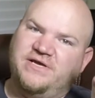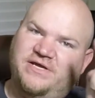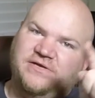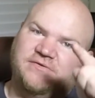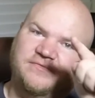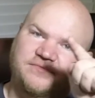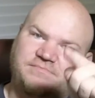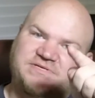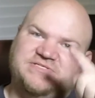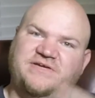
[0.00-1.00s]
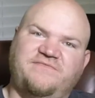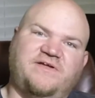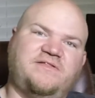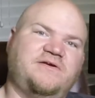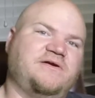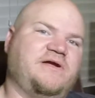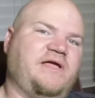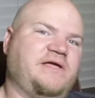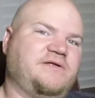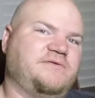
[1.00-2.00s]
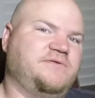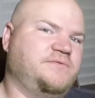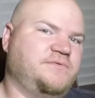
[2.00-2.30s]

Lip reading: and be safe out there and